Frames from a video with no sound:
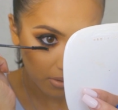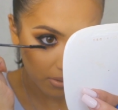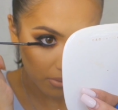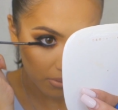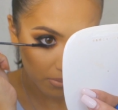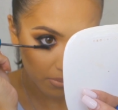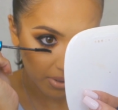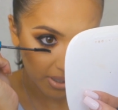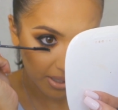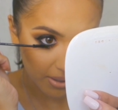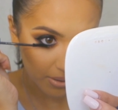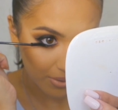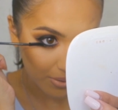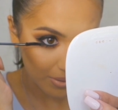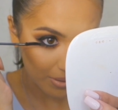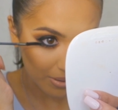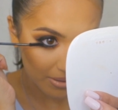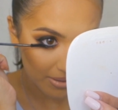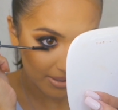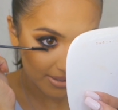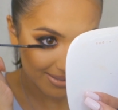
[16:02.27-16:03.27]
Oh my
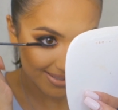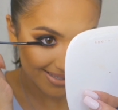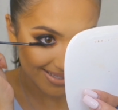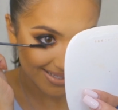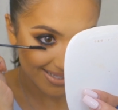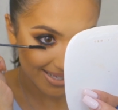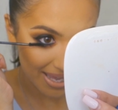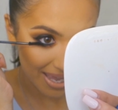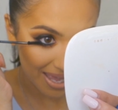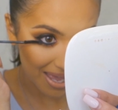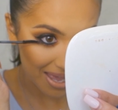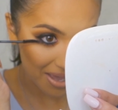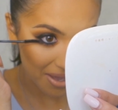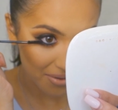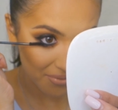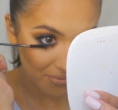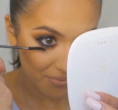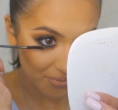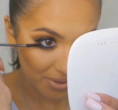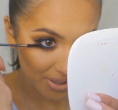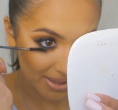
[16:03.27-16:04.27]
god, this is
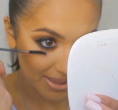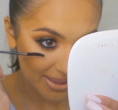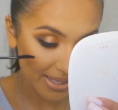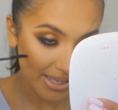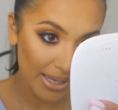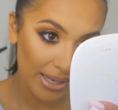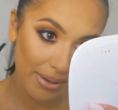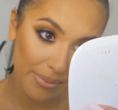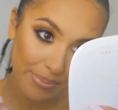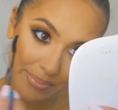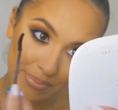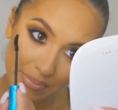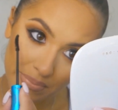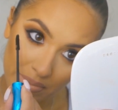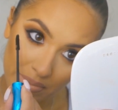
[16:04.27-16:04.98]
everything.